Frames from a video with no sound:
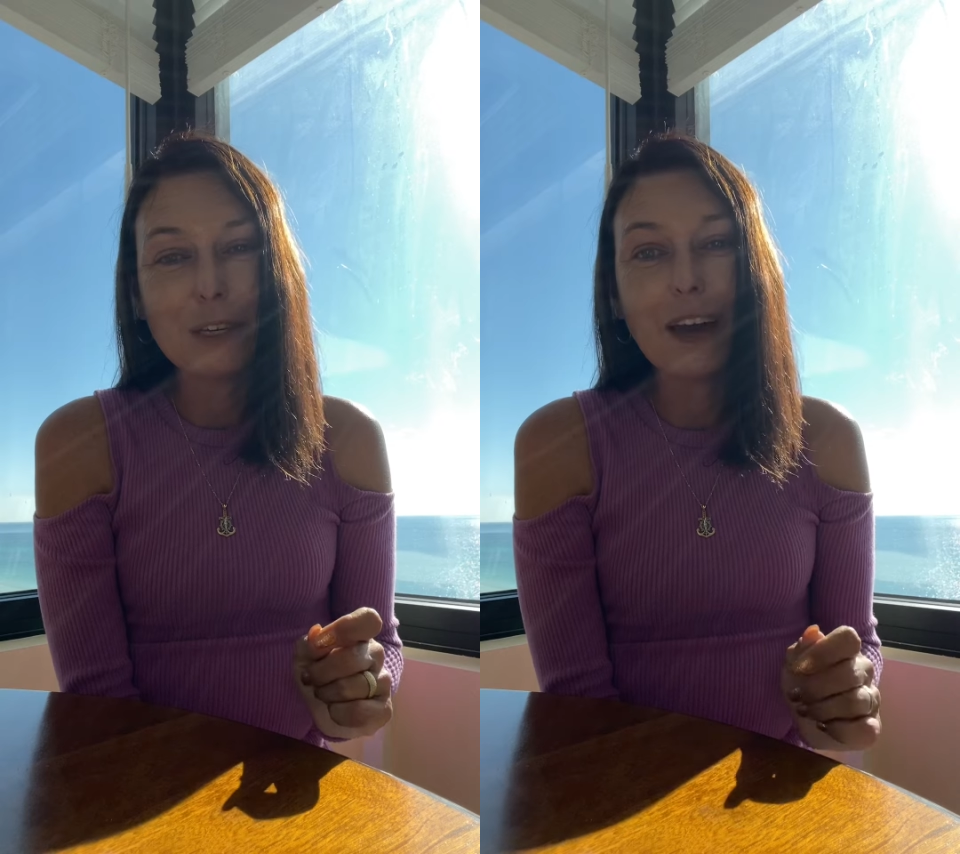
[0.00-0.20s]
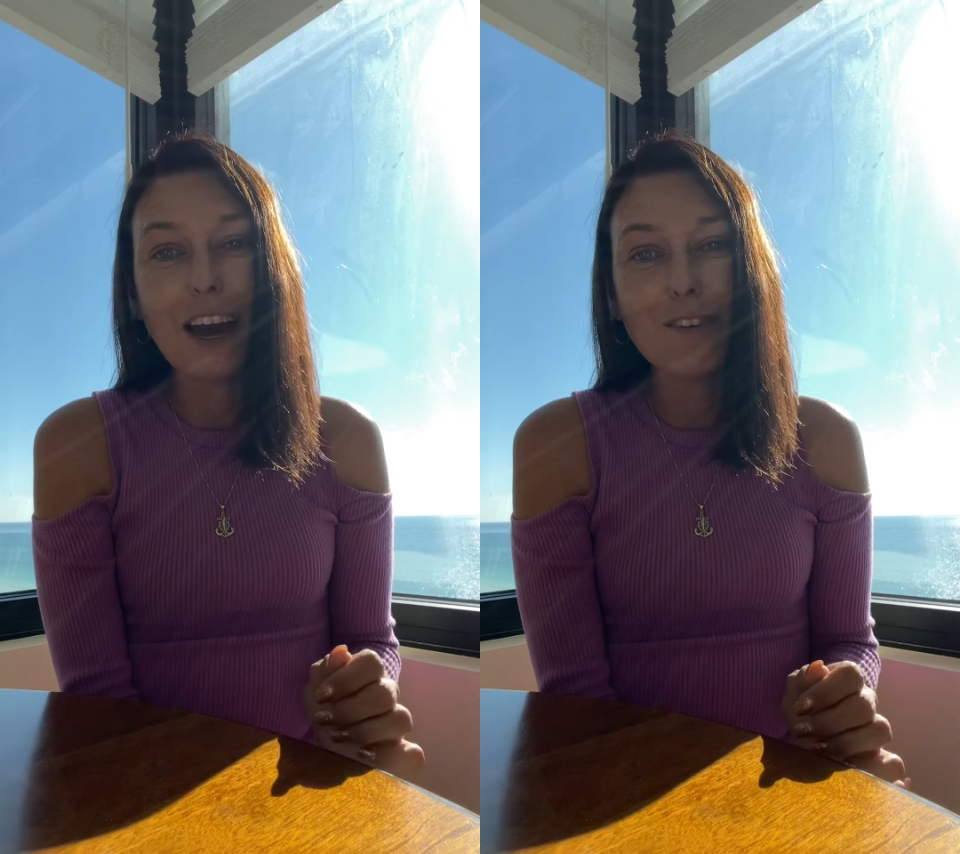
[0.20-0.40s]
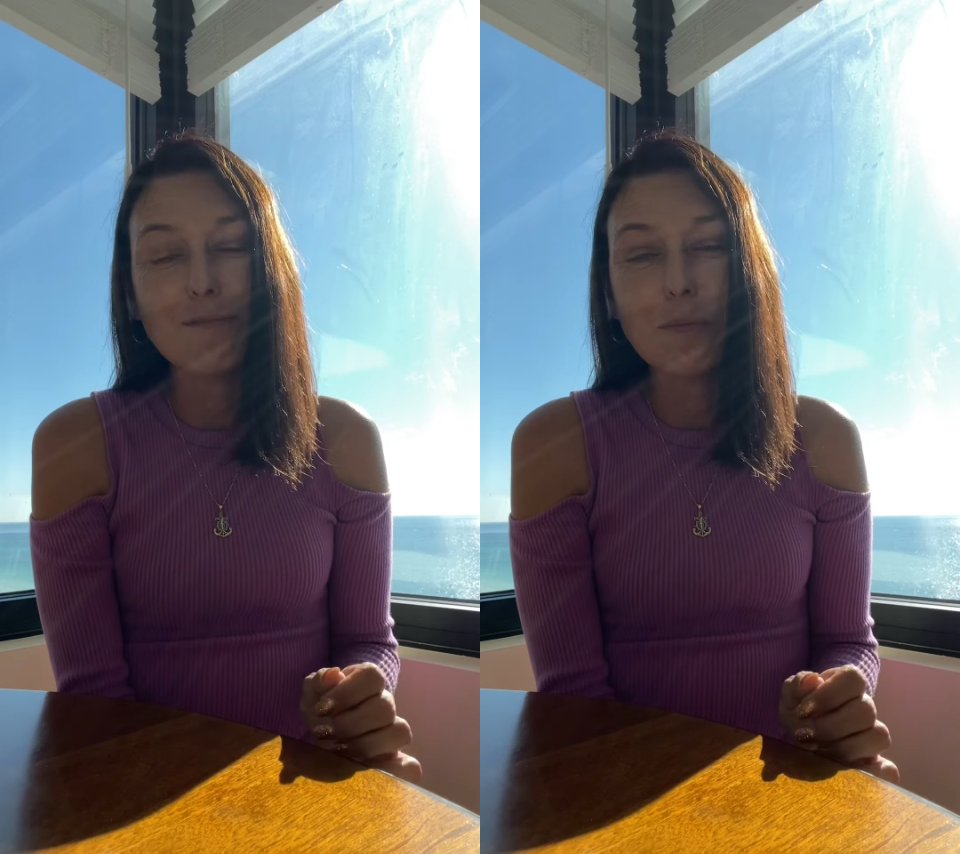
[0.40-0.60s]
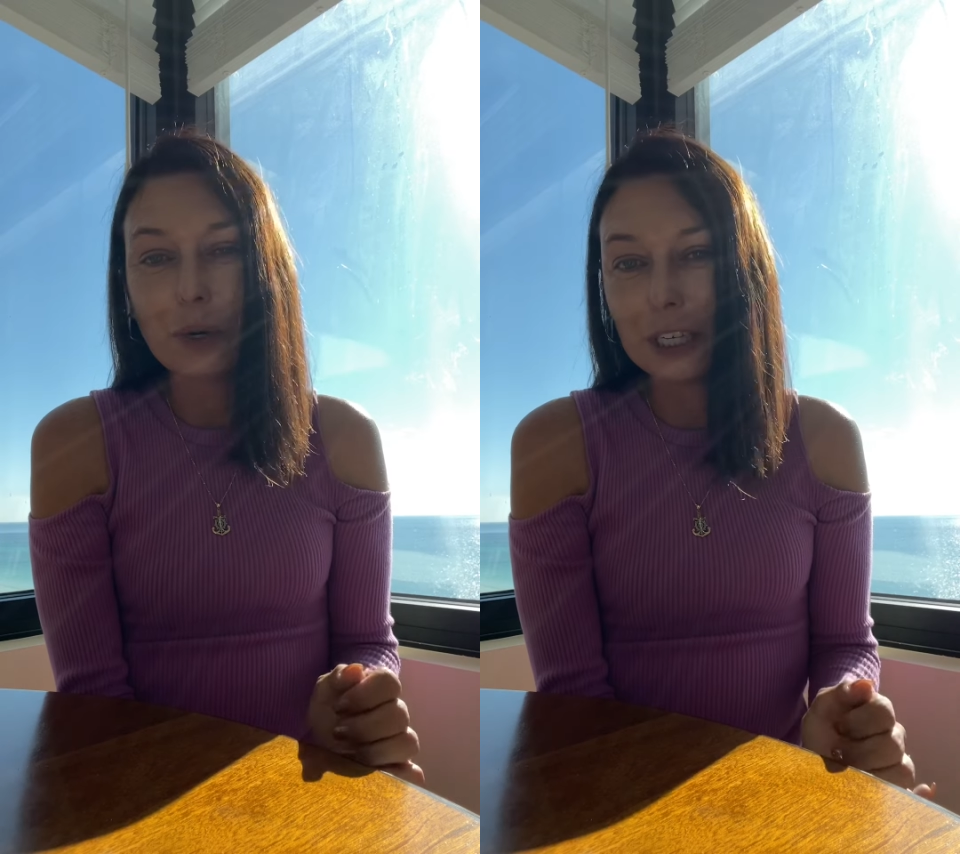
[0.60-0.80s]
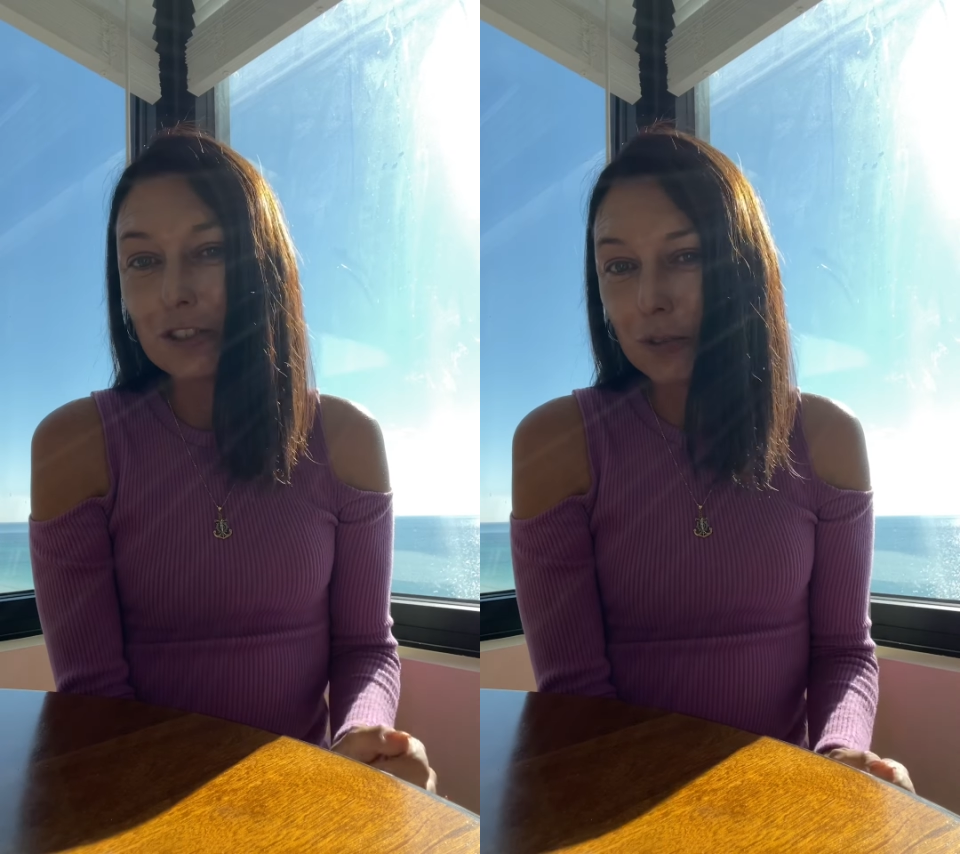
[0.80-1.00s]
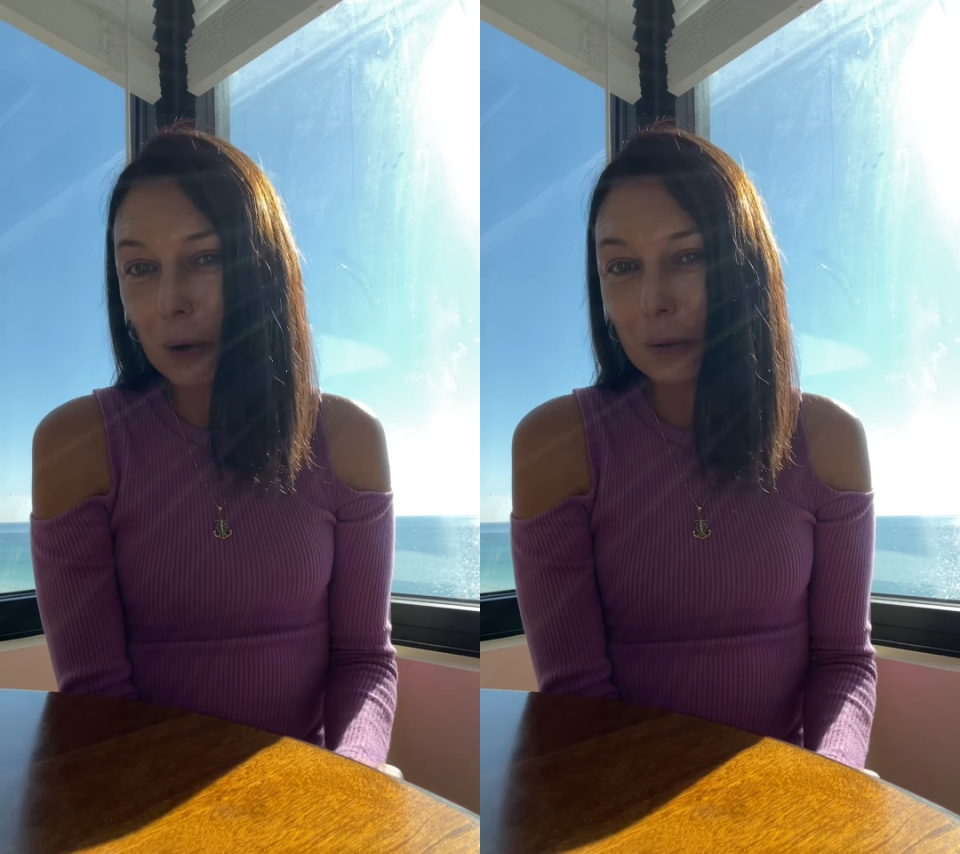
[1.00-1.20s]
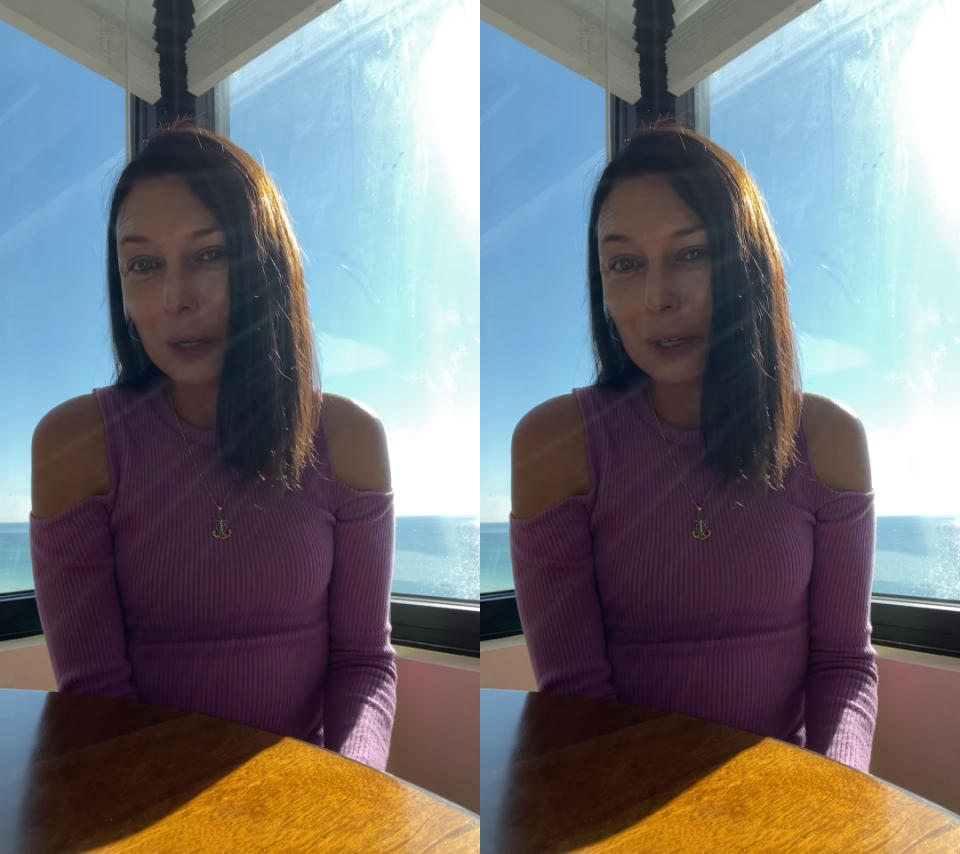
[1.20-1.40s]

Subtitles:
you have more control